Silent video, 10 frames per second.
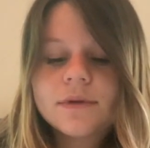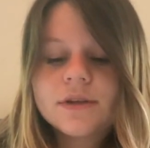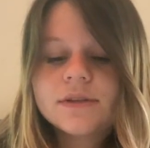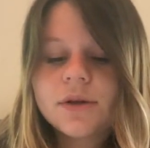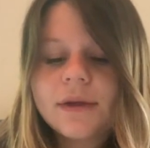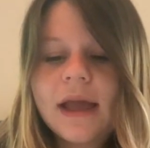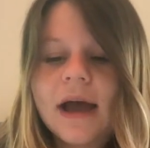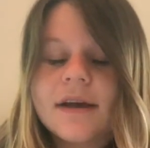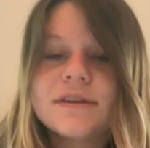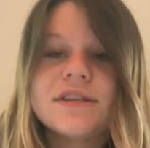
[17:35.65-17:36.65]
So
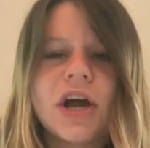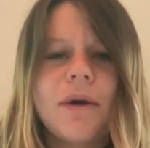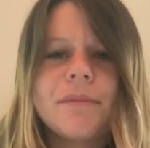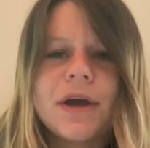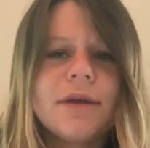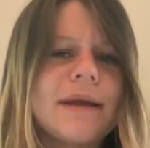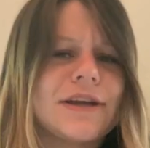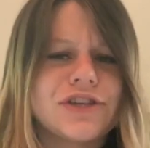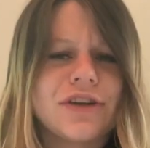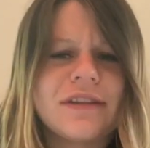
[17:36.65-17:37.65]
yeah, so I'm gonna make
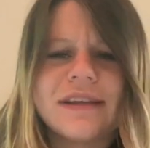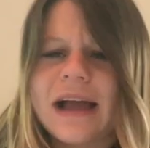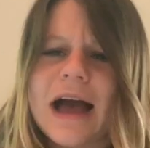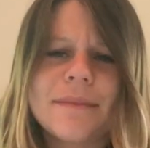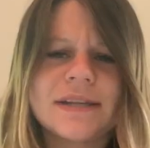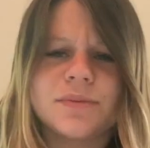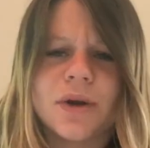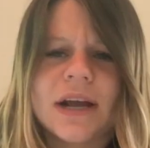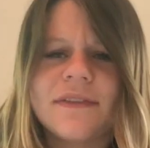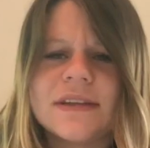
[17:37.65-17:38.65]
sure that the comments
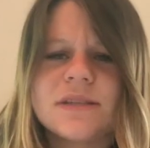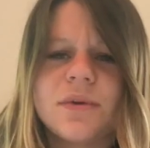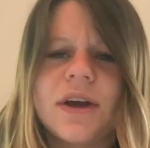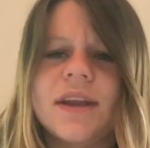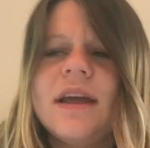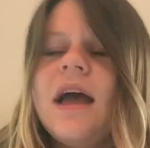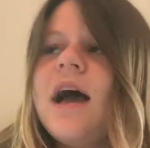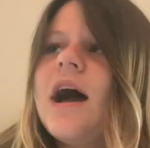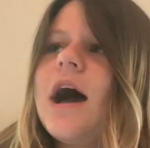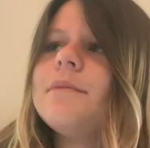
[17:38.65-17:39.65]
work on this one.
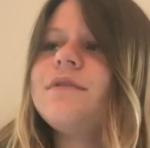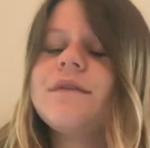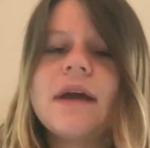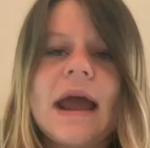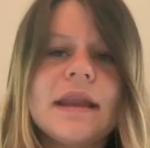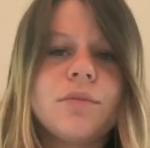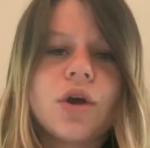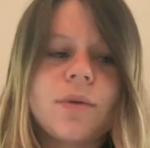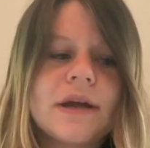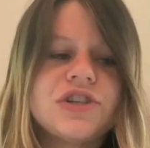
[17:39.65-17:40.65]
If you have any
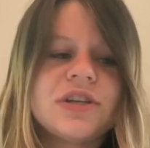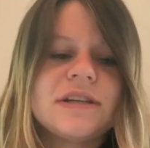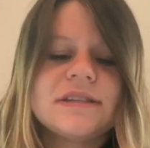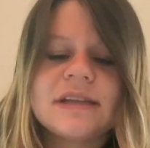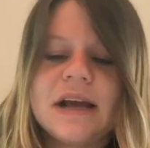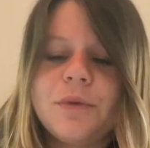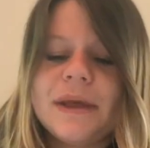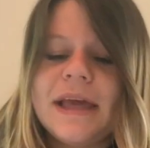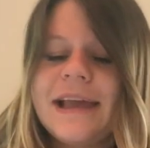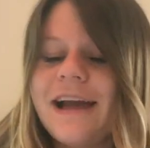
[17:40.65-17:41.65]
more questions,
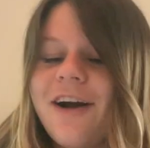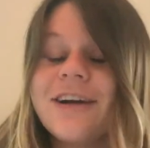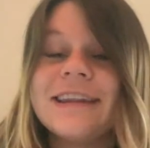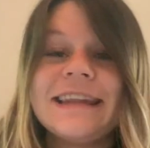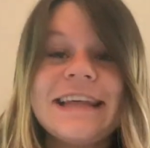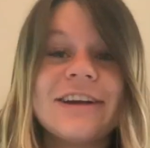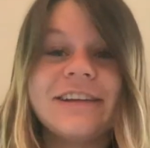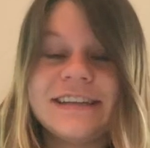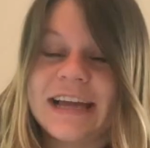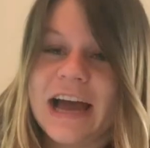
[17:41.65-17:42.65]
we are
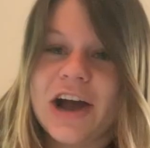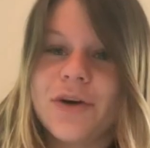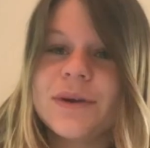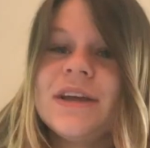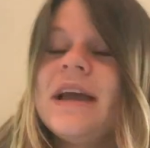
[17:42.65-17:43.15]
literally down.